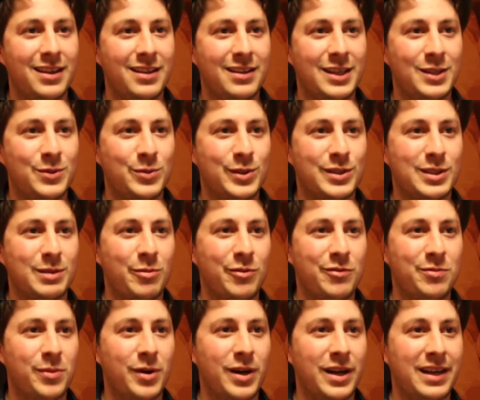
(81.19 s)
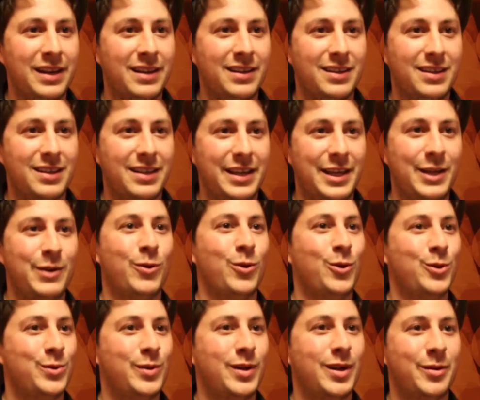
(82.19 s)
These were some of my
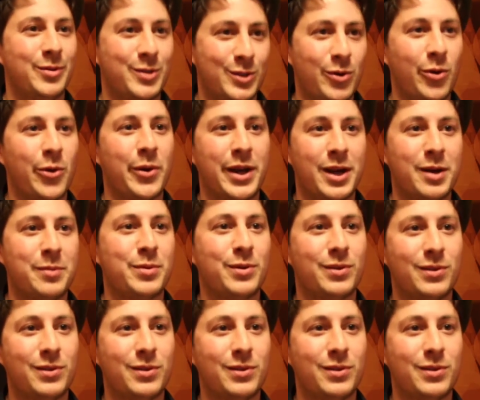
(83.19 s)
heroes when I was growing up.